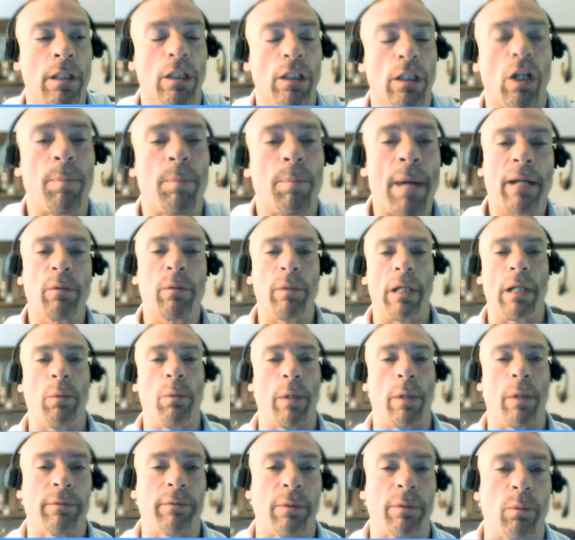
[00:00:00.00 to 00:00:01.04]
You know, back when
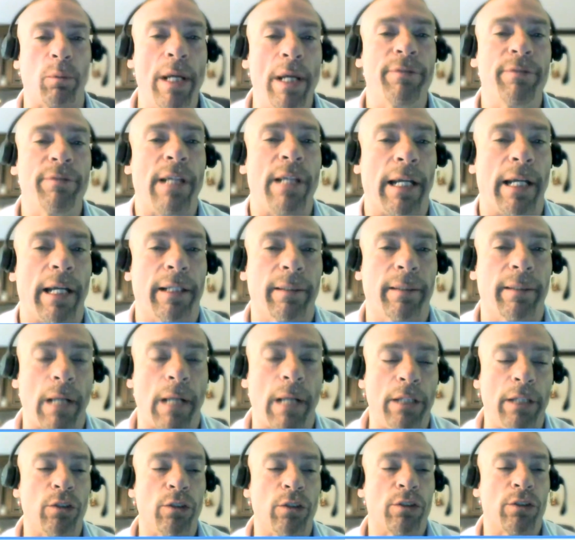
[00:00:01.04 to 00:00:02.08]
I worked at WaveTech,
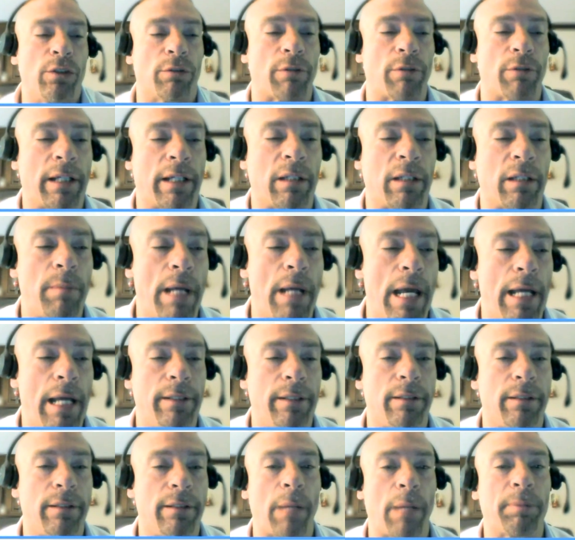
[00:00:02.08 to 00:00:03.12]
I used to
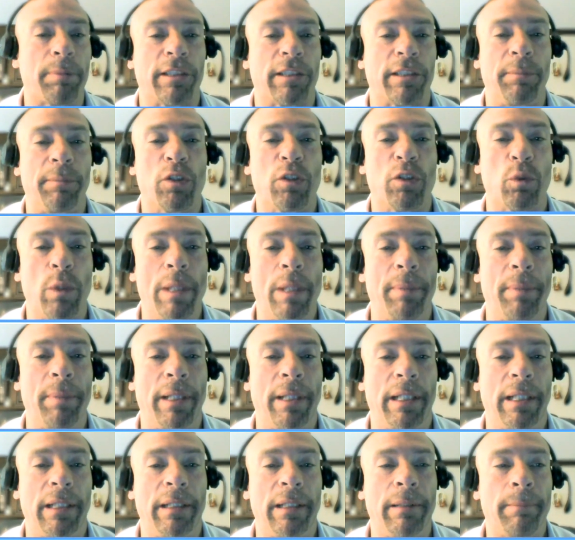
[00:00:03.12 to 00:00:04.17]
recommend upstream
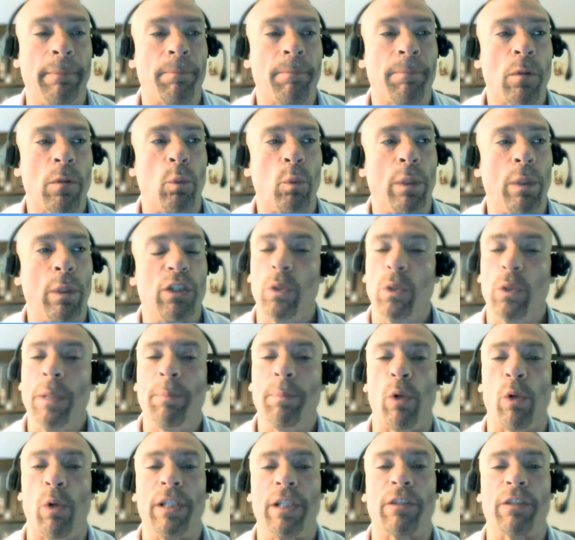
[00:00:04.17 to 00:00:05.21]
sweeping with
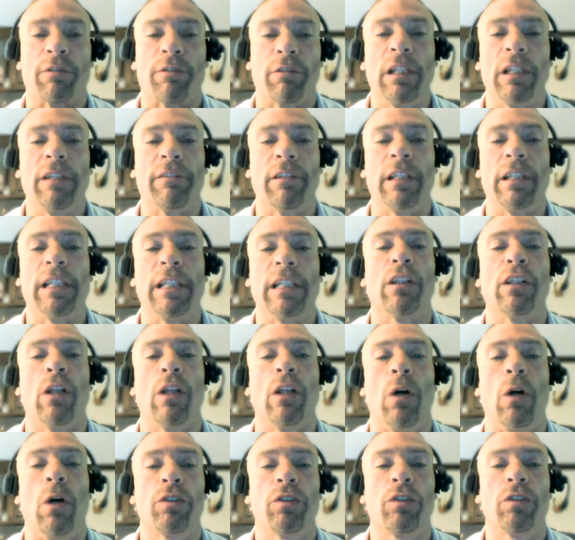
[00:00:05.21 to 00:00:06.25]
sweep points really, really
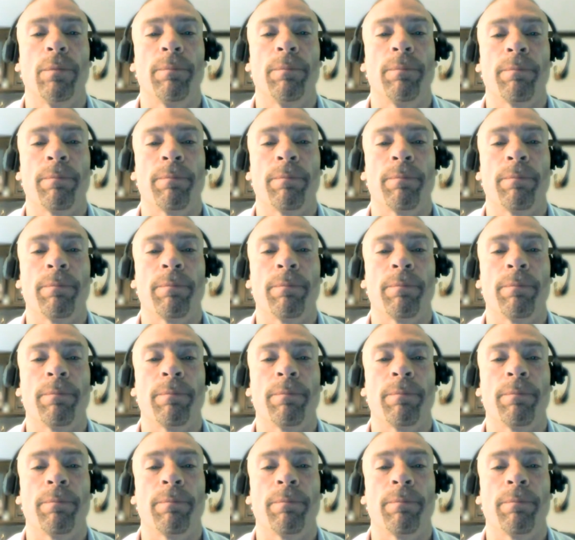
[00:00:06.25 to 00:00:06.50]
close,